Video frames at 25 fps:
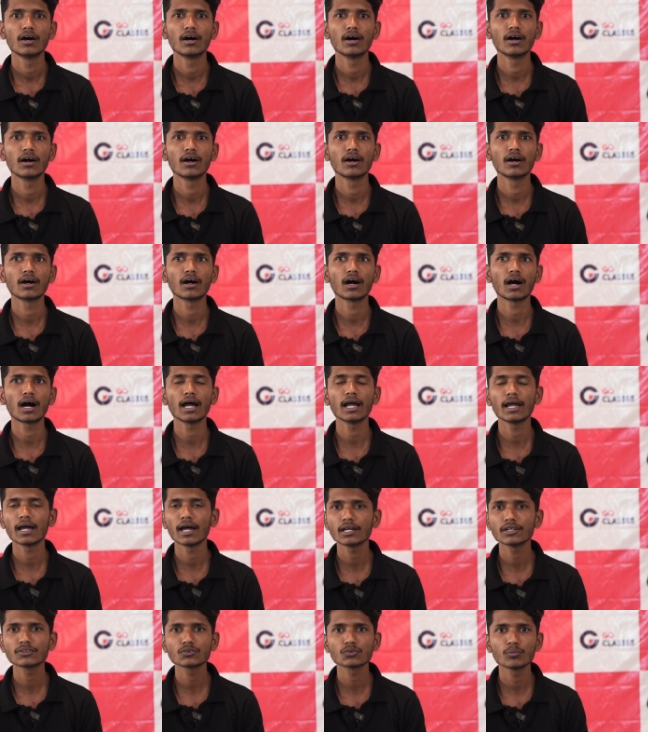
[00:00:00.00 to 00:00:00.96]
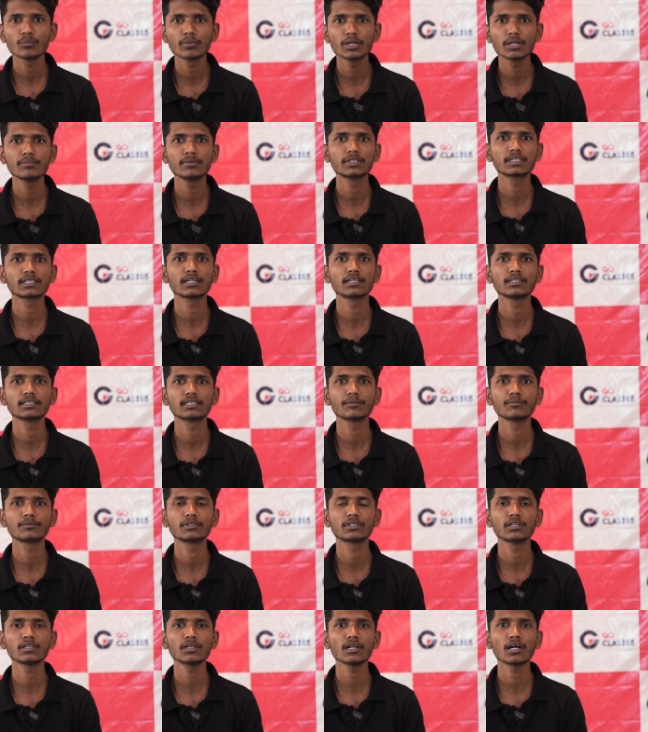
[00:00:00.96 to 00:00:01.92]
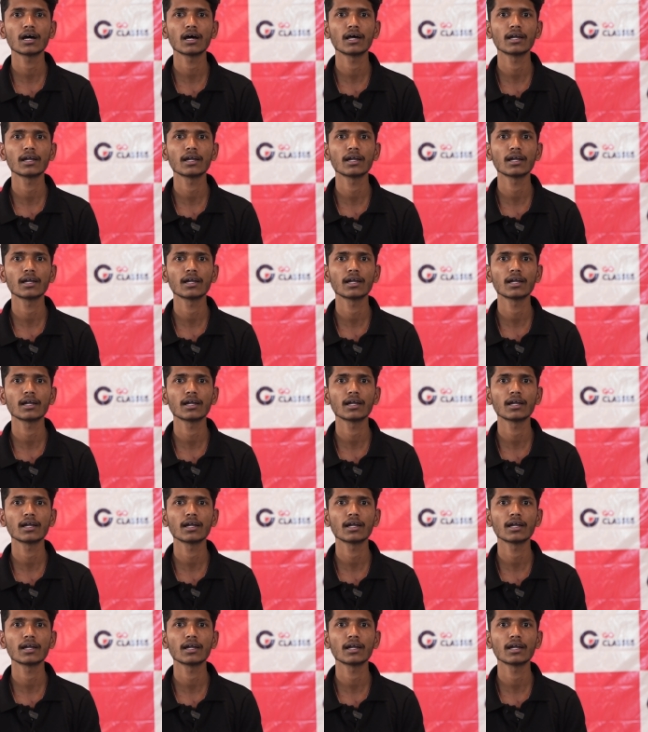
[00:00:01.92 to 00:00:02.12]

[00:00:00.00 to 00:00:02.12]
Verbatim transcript: Uh, I had so many misconceptions